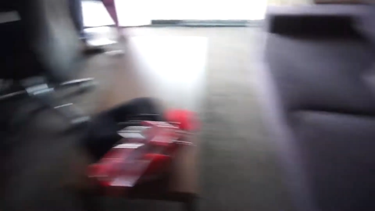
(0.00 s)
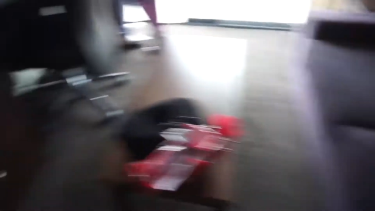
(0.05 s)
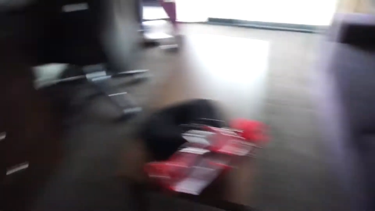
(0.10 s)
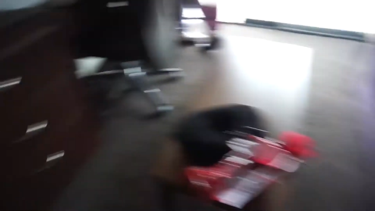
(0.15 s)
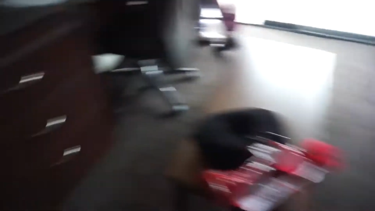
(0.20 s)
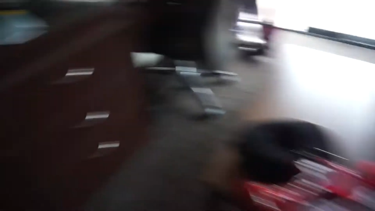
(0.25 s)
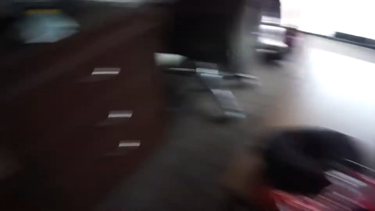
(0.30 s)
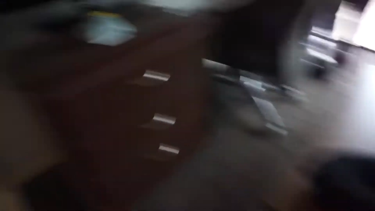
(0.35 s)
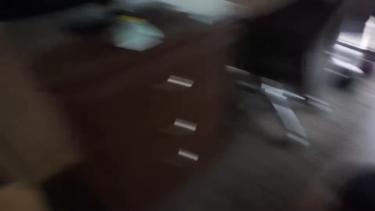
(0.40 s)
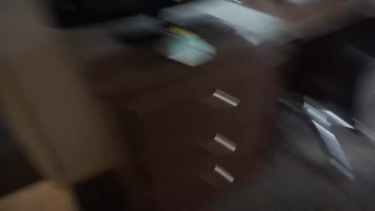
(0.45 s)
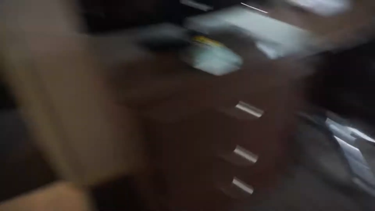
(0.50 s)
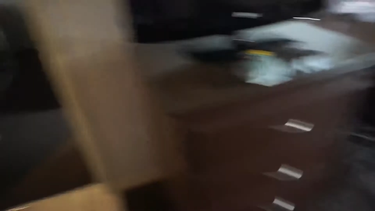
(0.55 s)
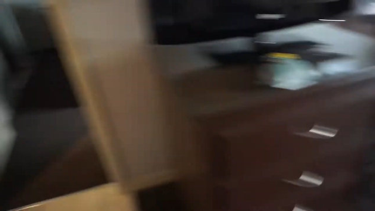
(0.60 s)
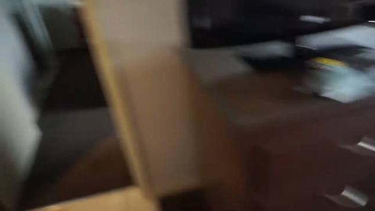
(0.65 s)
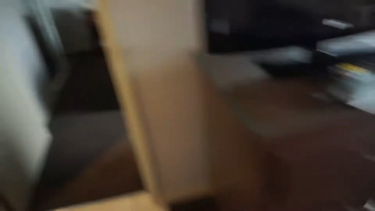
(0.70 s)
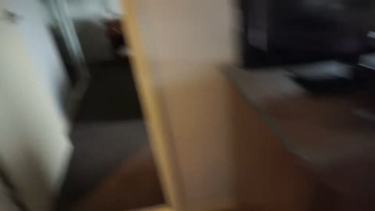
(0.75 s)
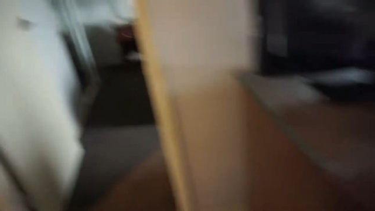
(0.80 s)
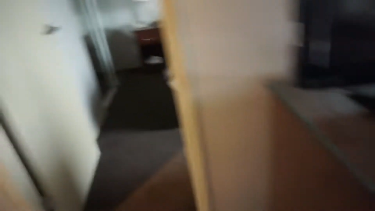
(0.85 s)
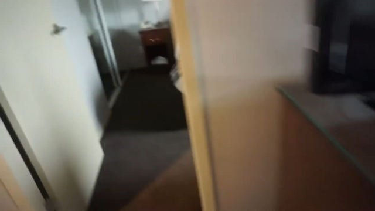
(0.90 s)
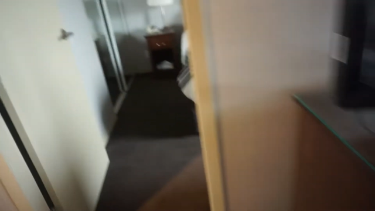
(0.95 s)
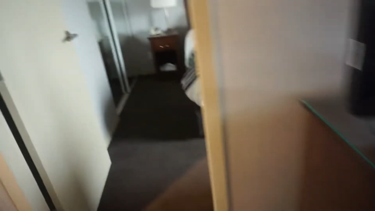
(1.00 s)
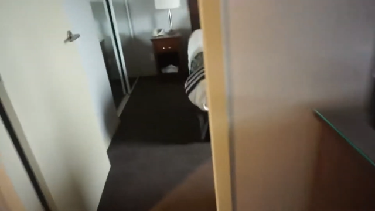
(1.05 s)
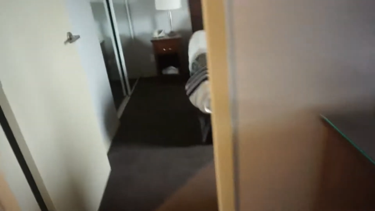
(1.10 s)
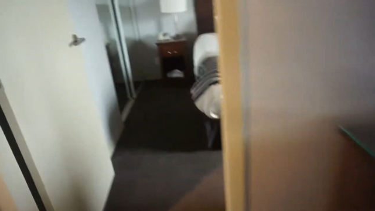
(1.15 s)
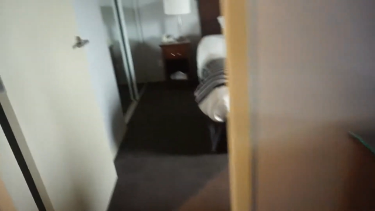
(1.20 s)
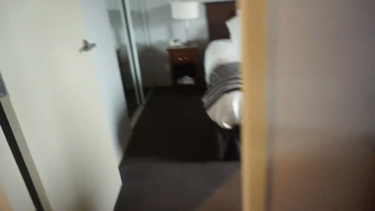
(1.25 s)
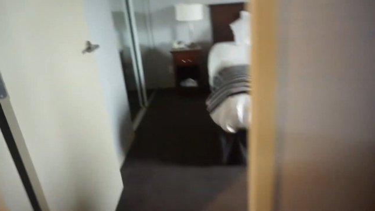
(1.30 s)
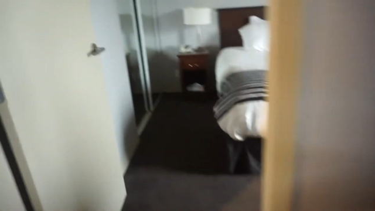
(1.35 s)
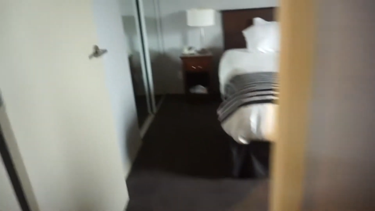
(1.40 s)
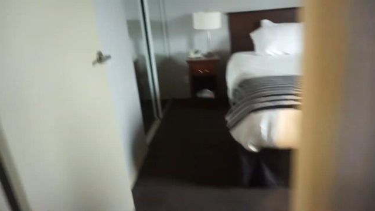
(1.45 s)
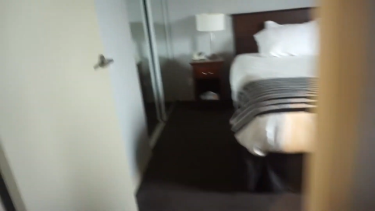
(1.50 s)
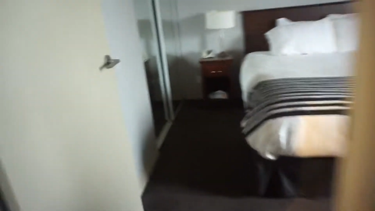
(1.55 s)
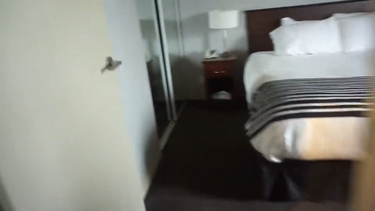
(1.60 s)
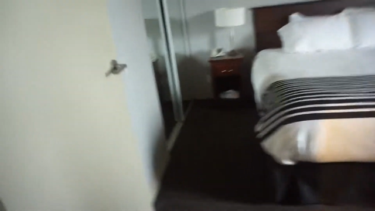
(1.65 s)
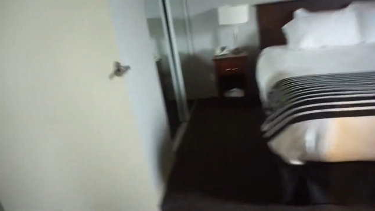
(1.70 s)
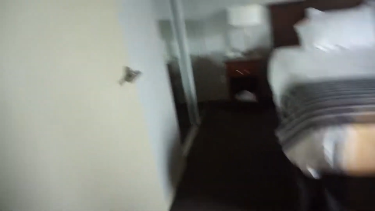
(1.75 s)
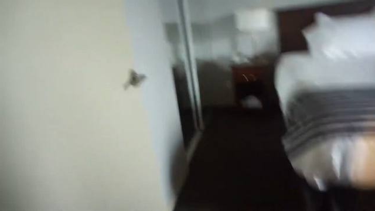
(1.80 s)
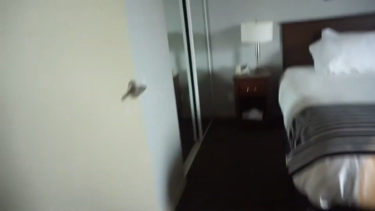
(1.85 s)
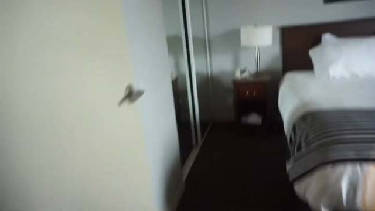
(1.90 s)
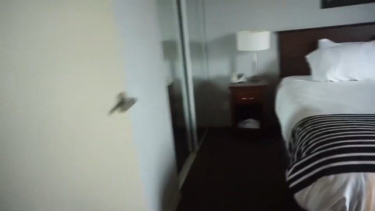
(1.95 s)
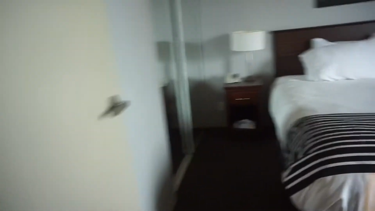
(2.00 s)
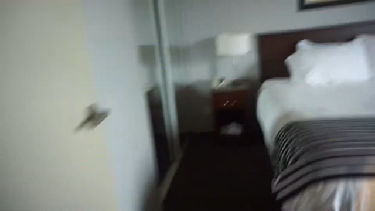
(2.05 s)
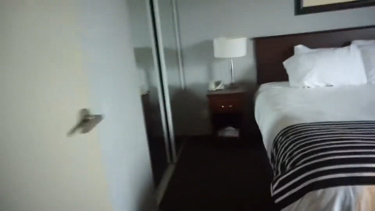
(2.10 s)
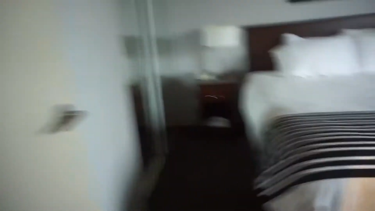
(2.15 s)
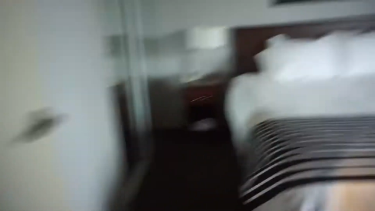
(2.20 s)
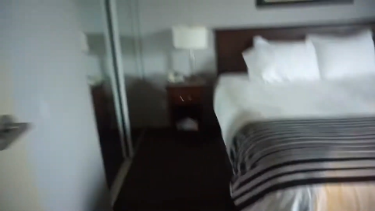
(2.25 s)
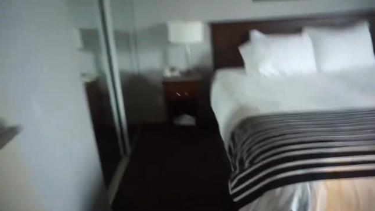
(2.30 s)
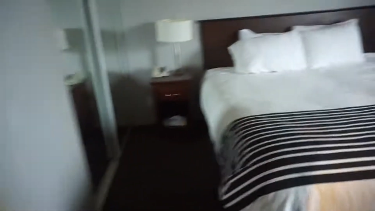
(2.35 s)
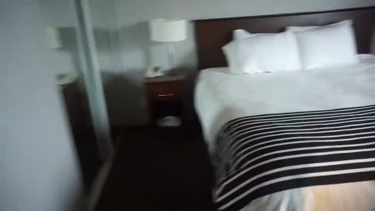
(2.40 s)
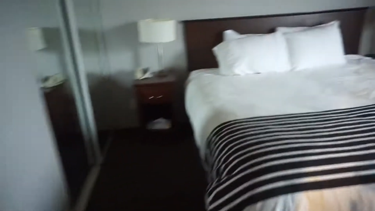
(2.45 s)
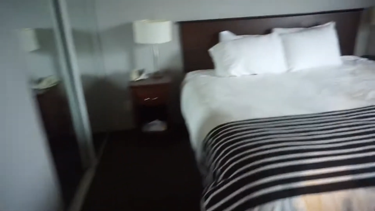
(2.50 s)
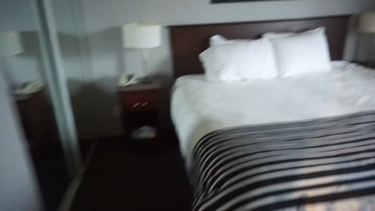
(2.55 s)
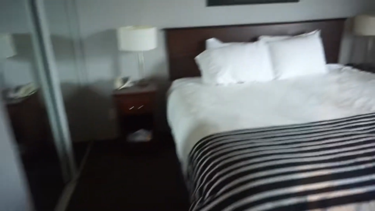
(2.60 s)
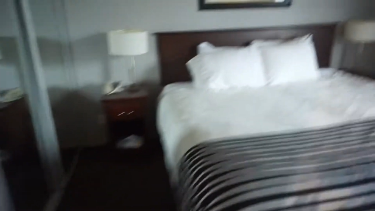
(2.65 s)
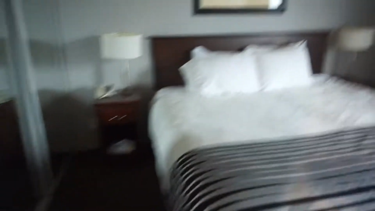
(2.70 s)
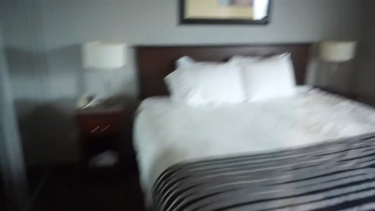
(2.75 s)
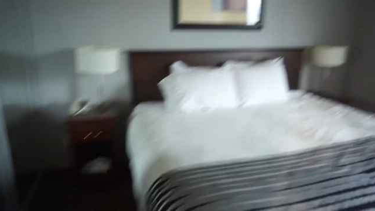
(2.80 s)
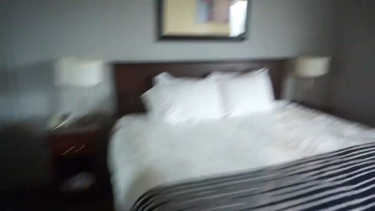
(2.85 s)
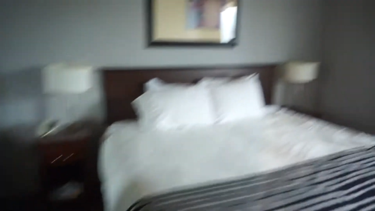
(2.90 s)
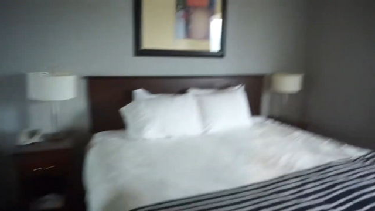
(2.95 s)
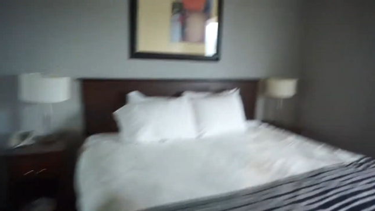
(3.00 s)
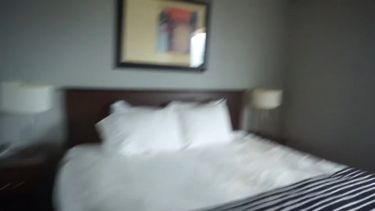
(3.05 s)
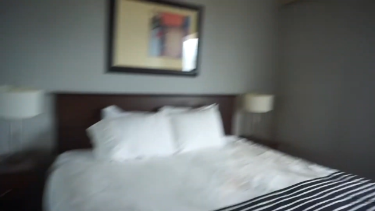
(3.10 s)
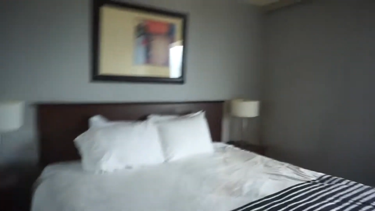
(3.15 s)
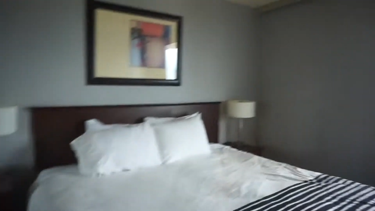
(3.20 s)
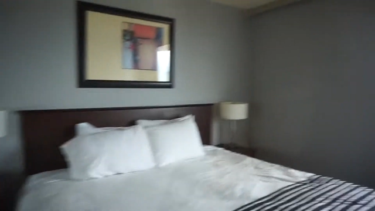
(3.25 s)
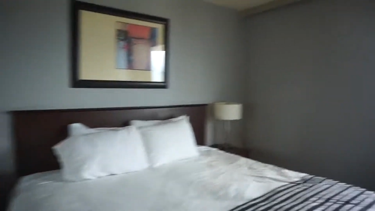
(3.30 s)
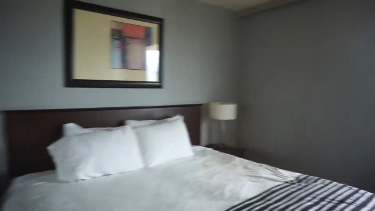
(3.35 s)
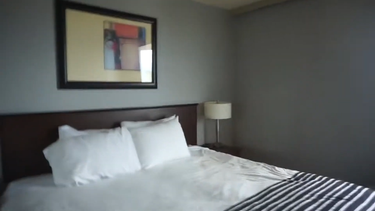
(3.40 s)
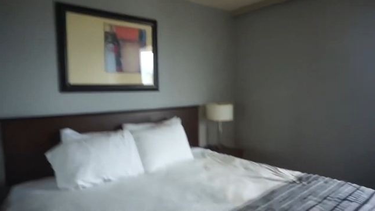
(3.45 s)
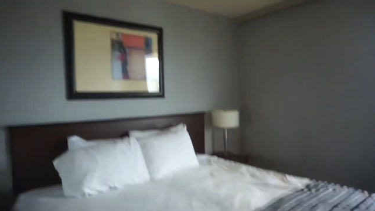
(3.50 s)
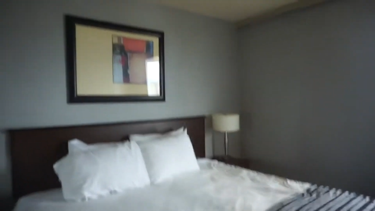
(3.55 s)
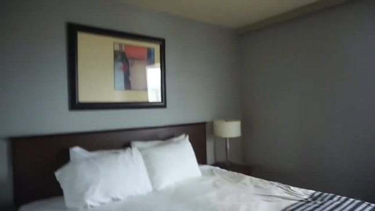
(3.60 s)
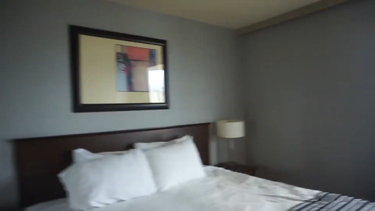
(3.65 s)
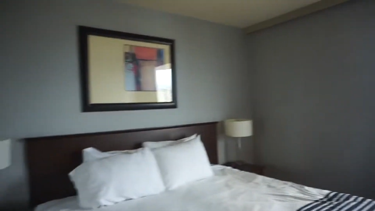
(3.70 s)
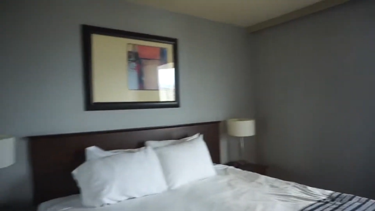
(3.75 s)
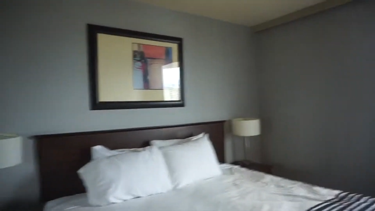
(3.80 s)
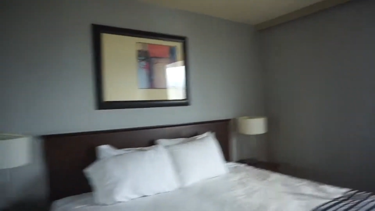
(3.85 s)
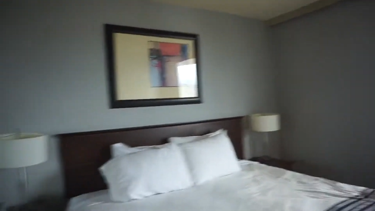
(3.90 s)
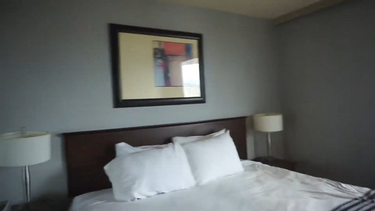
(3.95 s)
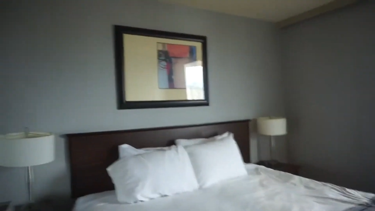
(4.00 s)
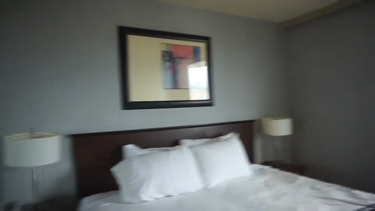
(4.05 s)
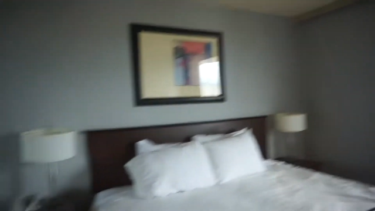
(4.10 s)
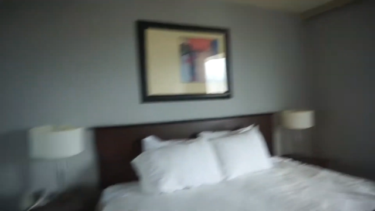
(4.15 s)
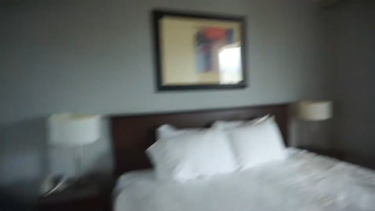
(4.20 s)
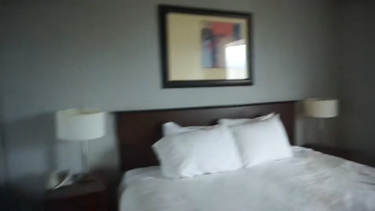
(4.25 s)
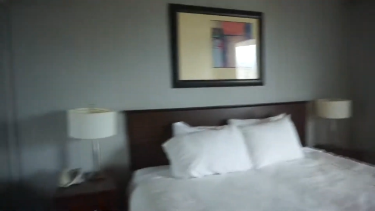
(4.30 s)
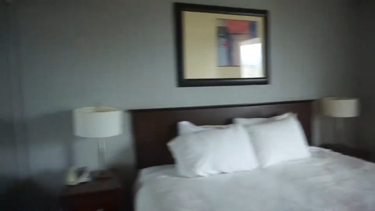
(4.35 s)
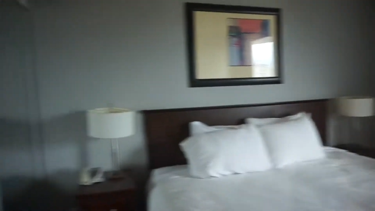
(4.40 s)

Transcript: Nobody's mouth can be seen.